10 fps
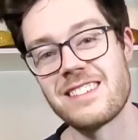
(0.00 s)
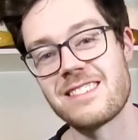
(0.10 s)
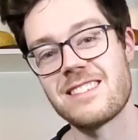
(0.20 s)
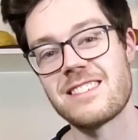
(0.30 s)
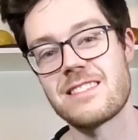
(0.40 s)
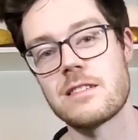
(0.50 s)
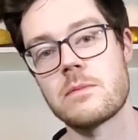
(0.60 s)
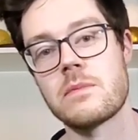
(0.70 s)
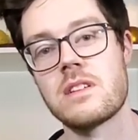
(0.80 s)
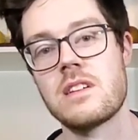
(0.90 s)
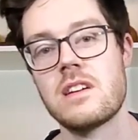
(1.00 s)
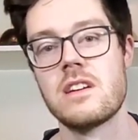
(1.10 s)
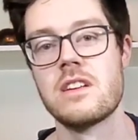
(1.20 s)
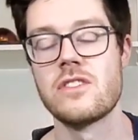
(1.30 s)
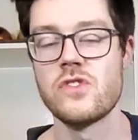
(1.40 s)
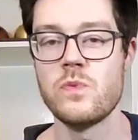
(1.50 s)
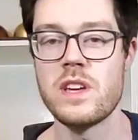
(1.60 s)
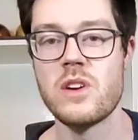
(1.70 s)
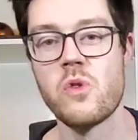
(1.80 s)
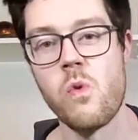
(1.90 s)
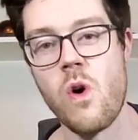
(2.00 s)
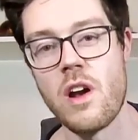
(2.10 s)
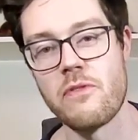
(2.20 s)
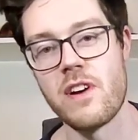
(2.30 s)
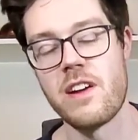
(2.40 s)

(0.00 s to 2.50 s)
system, just so we can quantify